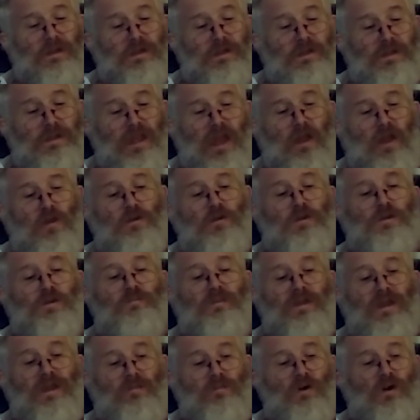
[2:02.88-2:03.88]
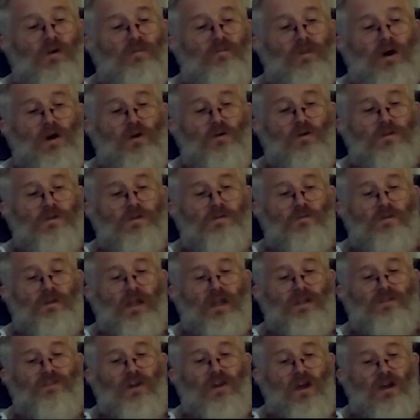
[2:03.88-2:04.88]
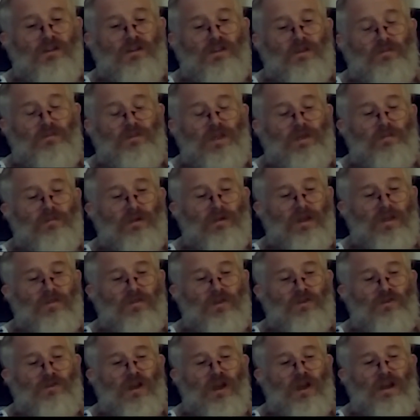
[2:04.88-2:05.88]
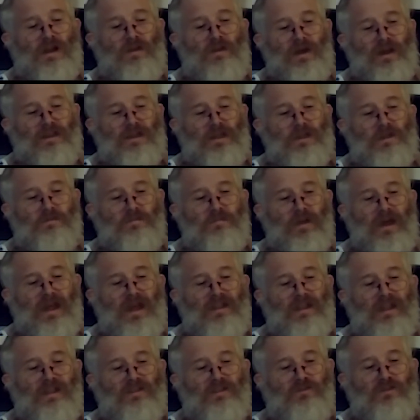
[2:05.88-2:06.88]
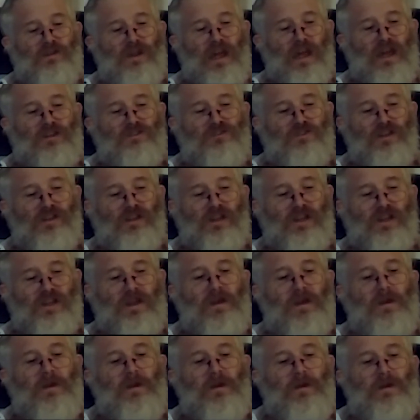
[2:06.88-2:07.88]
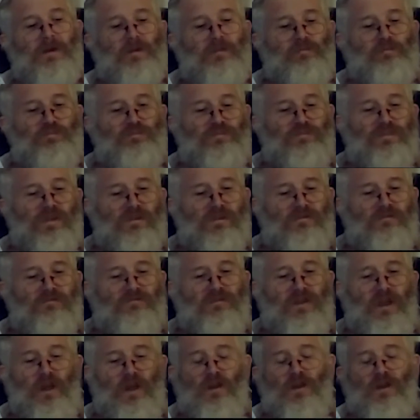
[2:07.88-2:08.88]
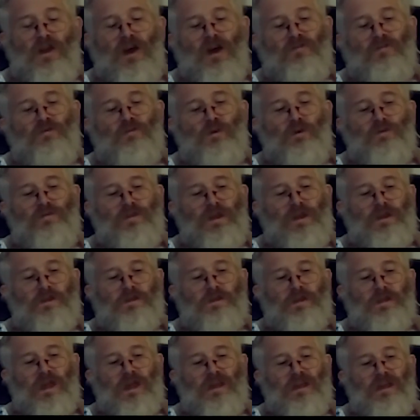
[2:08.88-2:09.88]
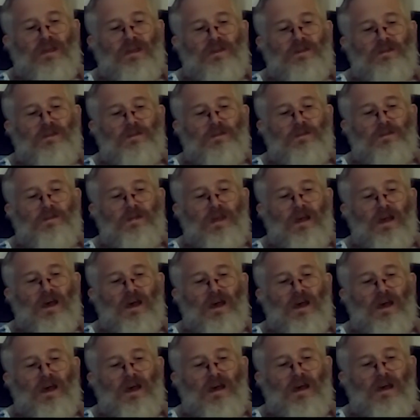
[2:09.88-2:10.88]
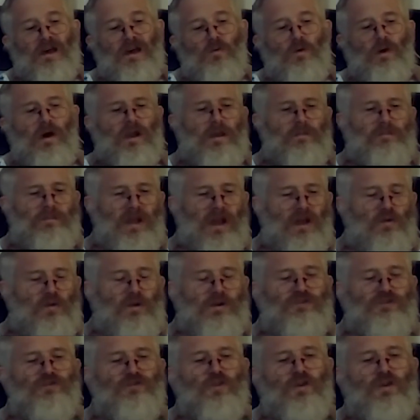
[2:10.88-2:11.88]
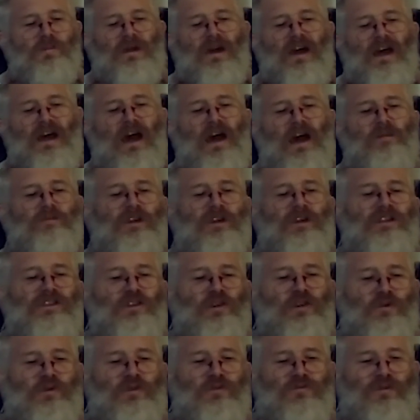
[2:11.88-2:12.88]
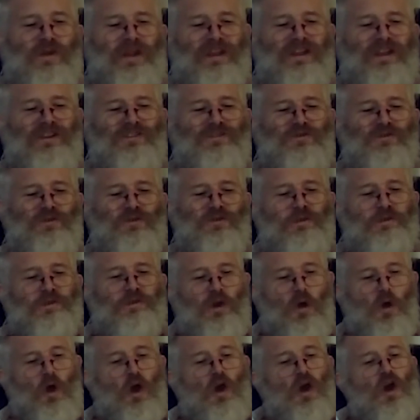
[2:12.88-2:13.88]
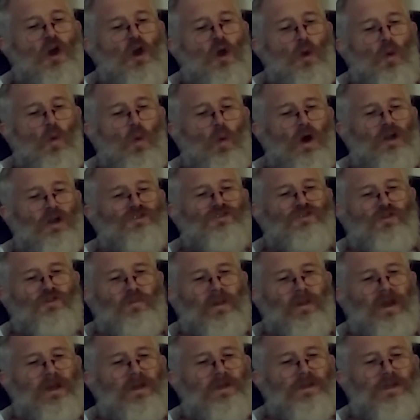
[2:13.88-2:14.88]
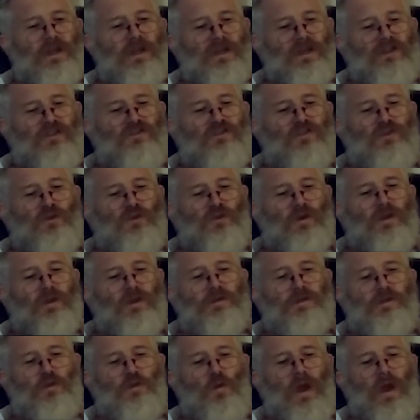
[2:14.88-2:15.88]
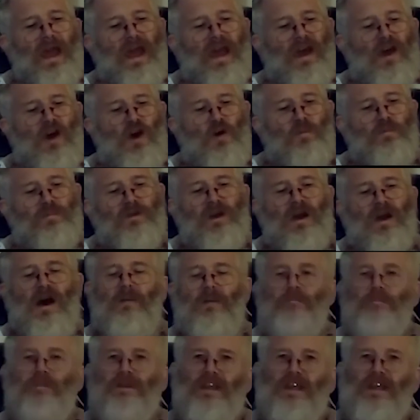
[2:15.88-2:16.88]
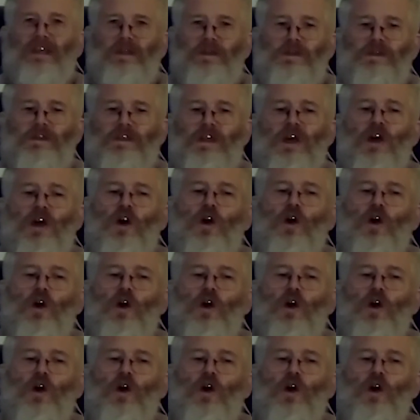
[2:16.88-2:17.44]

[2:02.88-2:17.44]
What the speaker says: scares people most. When I talk to people and they're talking about expanding internationally, very often what they say is, well, I'm not quite sure about how I'm going to deal with the regulatory. So what you basically do is you help companies